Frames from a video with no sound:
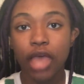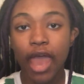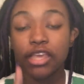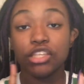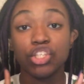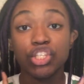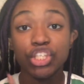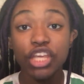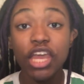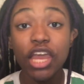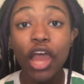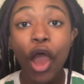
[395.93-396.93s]
I can
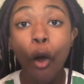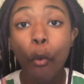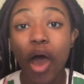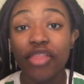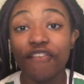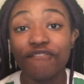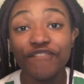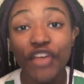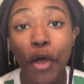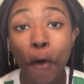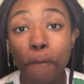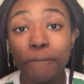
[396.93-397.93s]
see why the
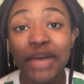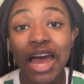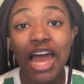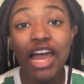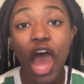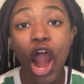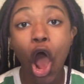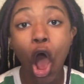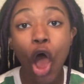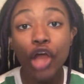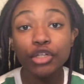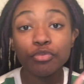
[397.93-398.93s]
film got
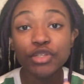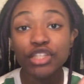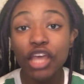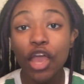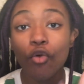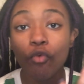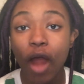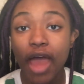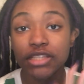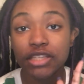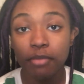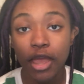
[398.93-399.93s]
100%
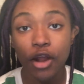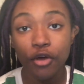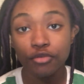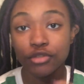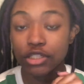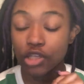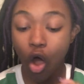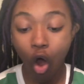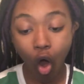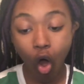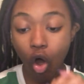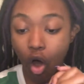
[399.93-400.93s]
Rotten Tomatoes. That's
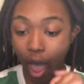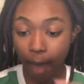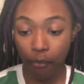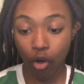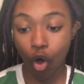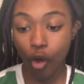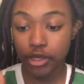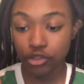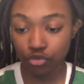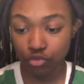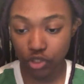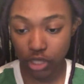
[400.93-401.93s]
all I'm going
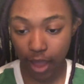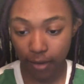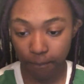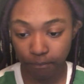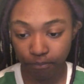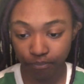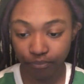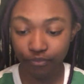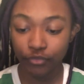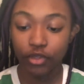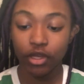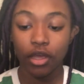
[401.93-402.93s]
to say.
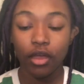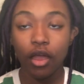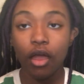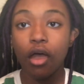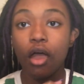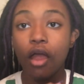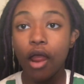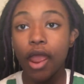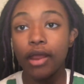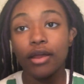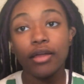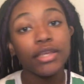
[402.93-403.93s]
All
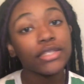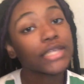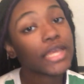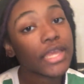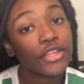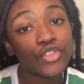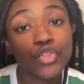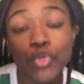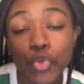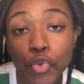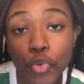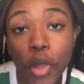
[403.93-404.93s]
right, now let's get
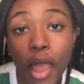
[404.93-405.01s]
into